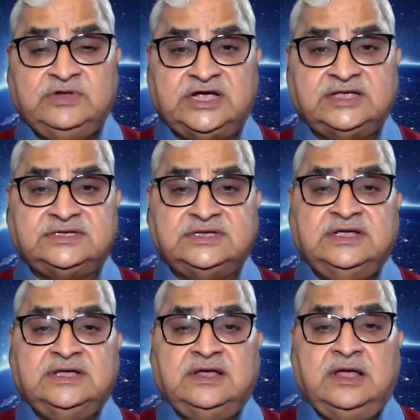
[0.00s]
has
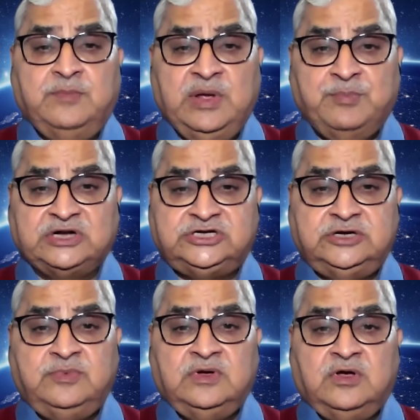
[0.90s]
a
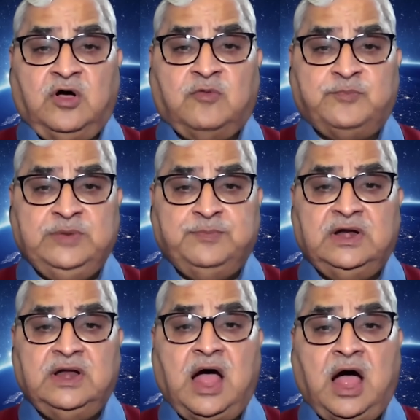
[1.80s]
membership of
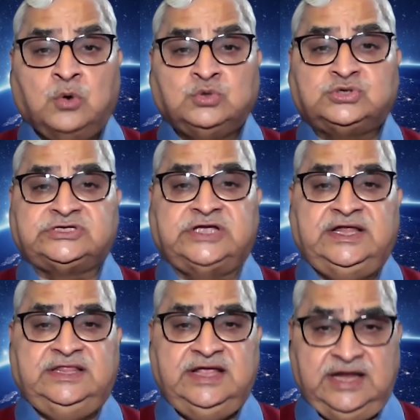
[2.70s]
people
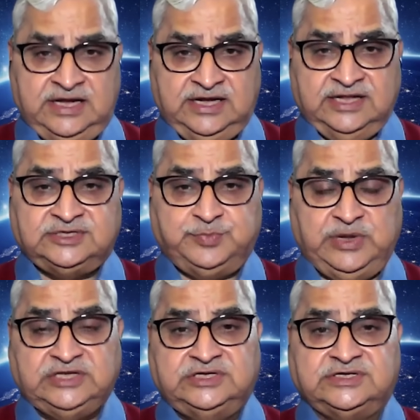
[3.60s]
outside the Indian
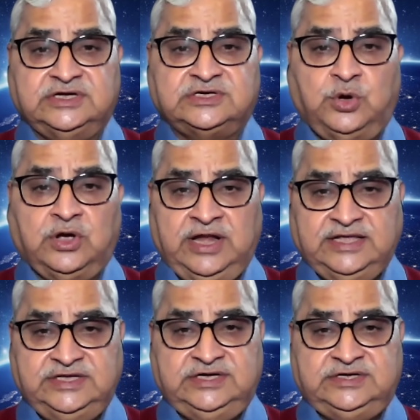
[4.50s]
Space Research
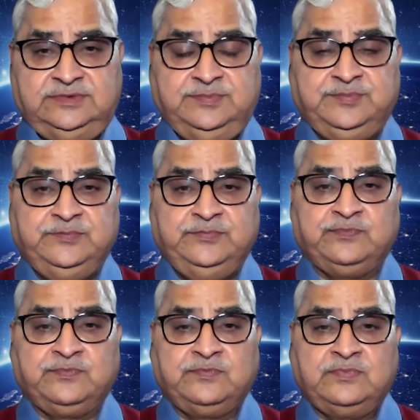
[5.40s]
Organization.
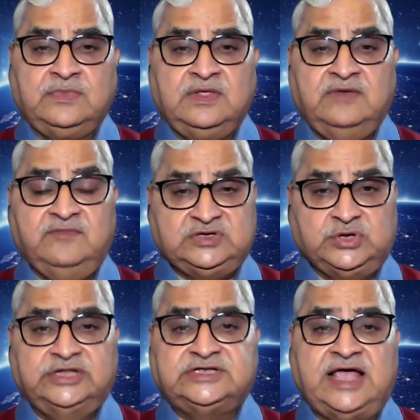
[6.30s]
We
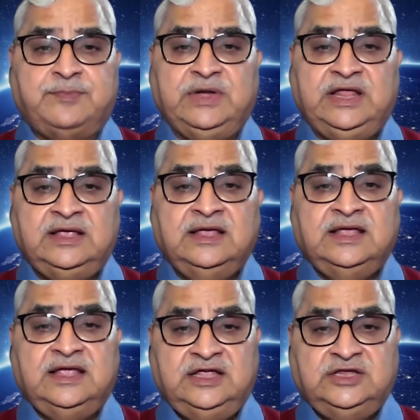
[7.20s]
saw this happening
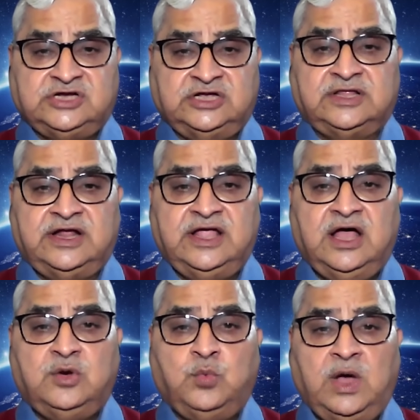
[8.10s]
in
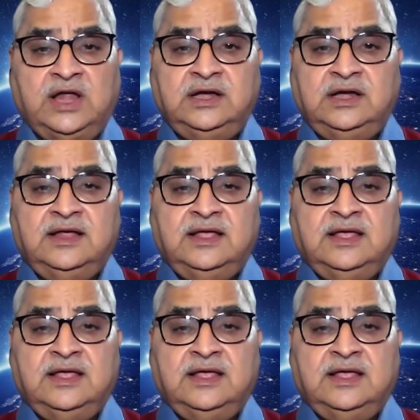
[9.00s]
Chandrayaan-1,